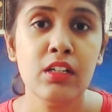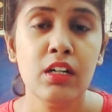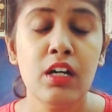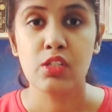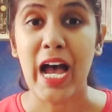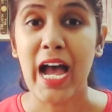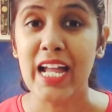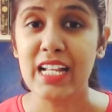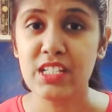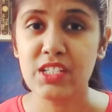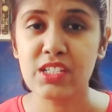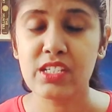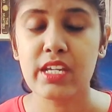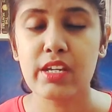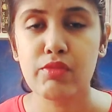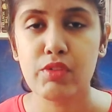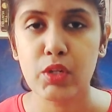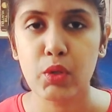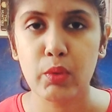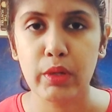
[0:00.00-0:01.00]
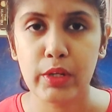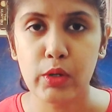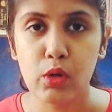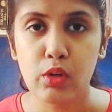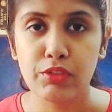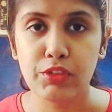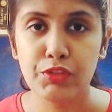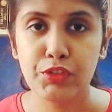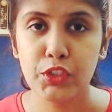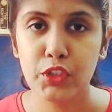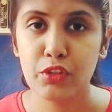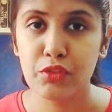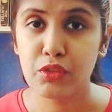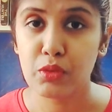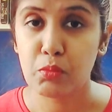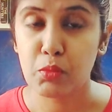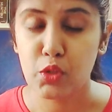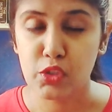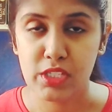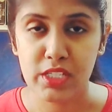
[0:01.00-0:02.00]
So I'll just give a quick overview of the
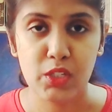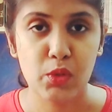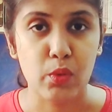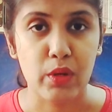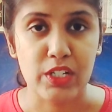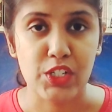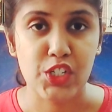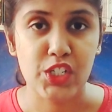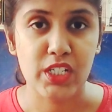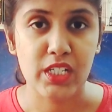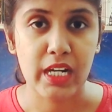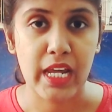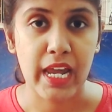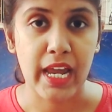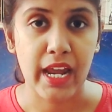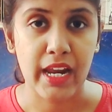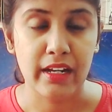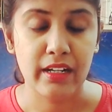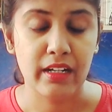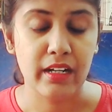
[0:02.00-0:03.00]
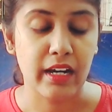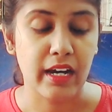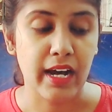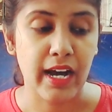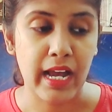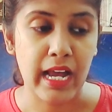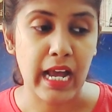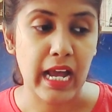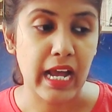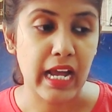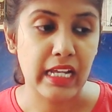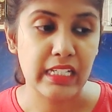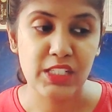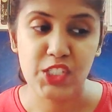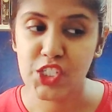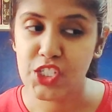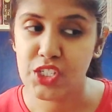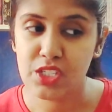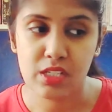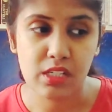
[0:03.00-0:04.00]
books in question and
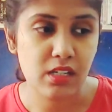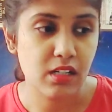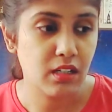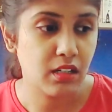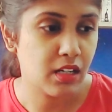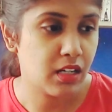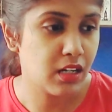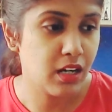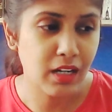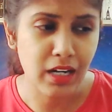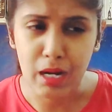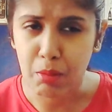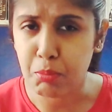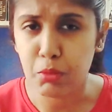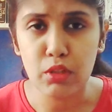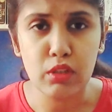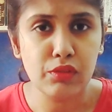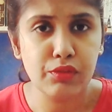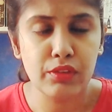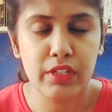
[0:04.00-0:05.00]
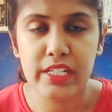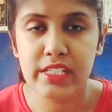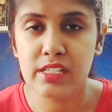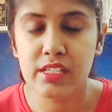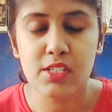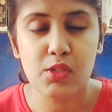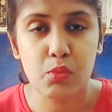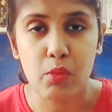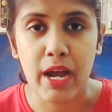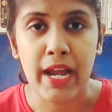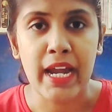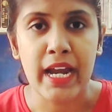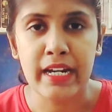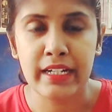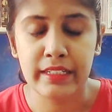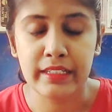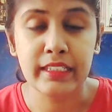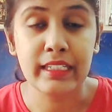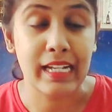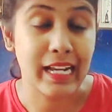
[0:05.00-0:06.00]
just a couple of reasons why I
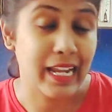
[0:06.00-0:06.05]
didn't